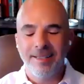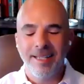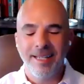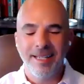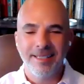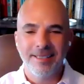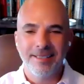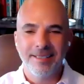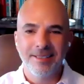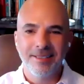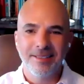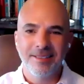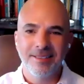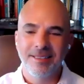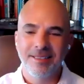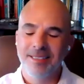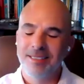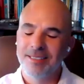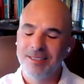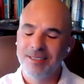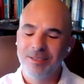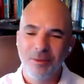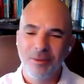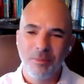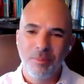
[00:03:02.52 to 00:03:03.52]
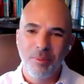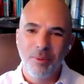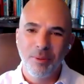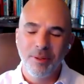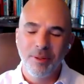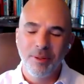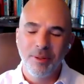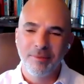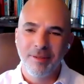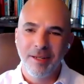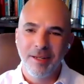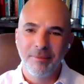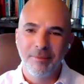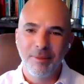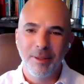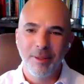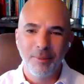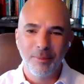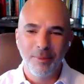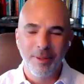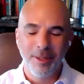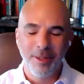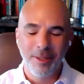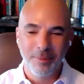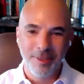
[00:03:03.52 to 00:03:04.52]
thanks. That's so important, right?
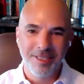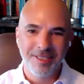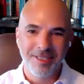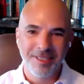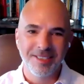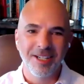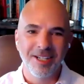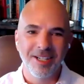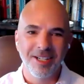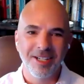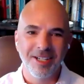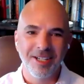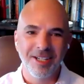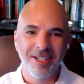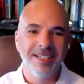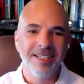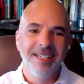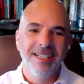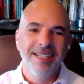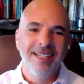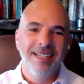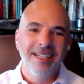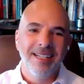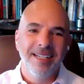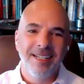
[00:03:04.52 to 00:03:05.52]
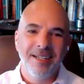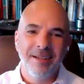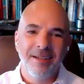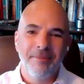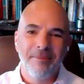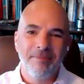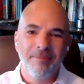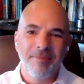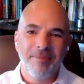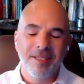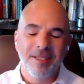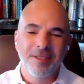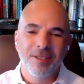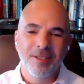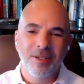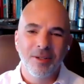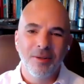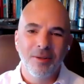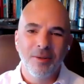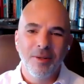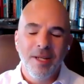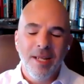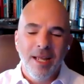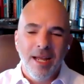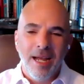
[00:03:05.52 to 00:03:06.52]
Where do we start?
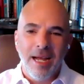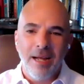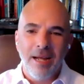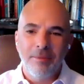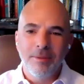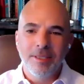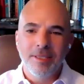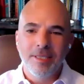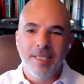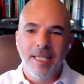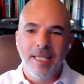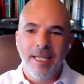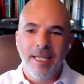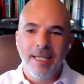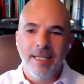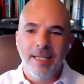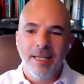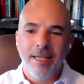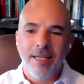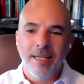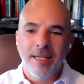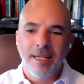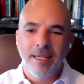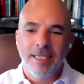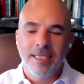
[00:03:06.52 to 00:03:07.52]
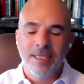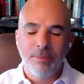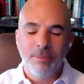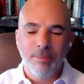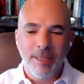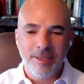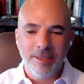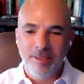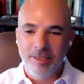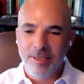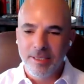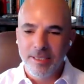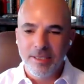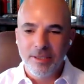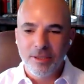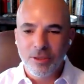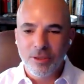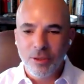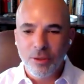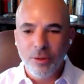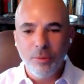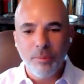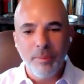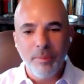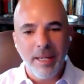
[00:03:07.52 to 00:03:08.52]
So I would say it's basically
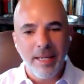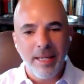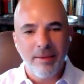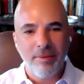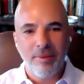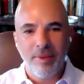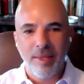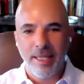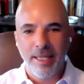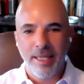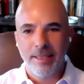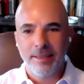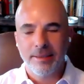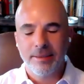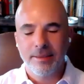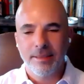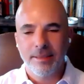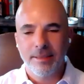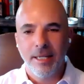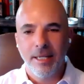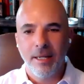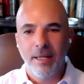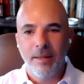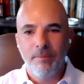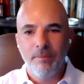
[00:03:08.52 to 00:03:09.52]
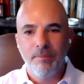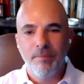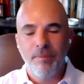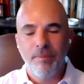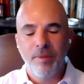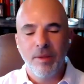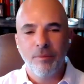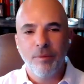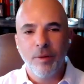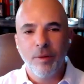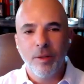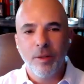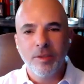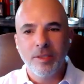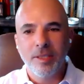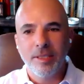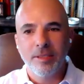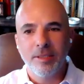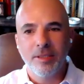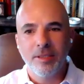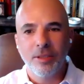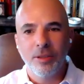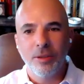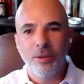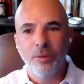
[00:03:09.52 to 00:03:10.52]
2 main things. First
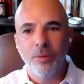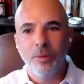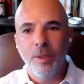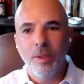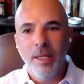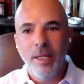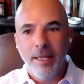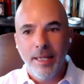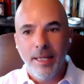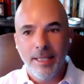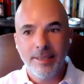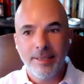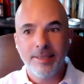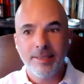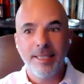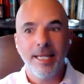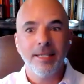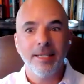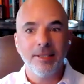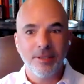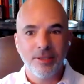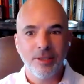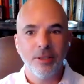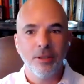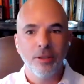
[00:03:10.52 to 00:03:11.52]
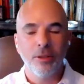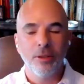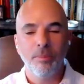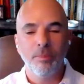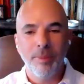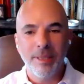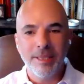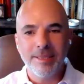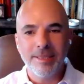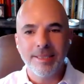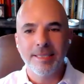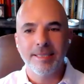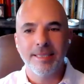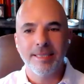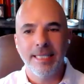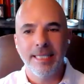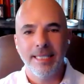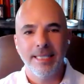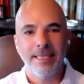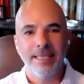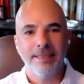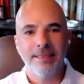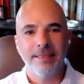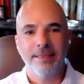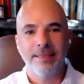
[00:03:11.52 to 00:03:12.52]
is to assess your business
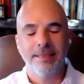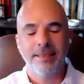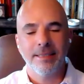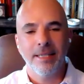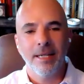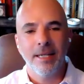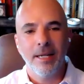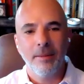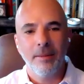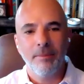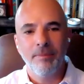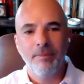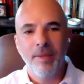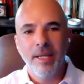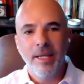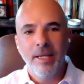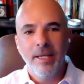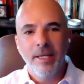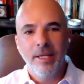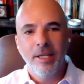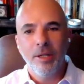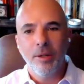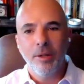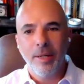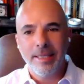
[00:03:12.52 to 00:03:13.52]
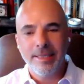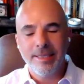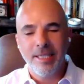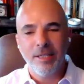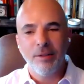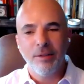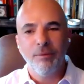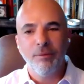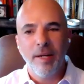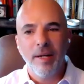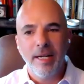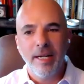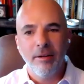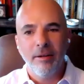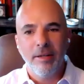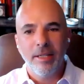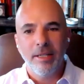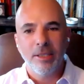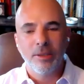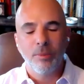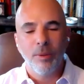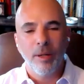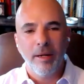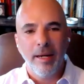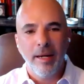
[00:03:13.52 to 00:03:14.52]
needs. Identify
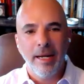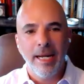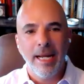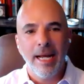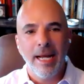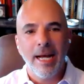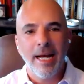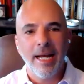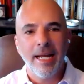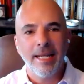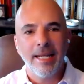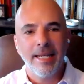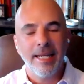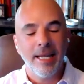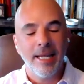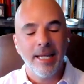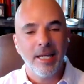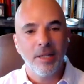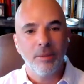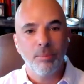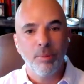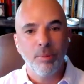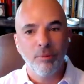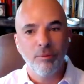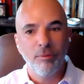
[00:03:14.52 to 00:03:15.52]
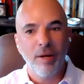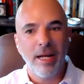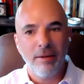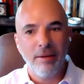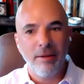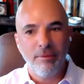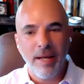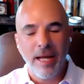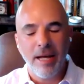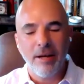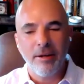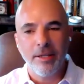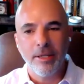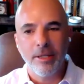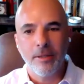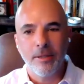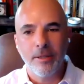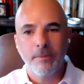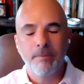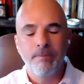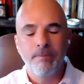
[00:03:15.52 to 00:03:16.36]
areas where AI can provide value.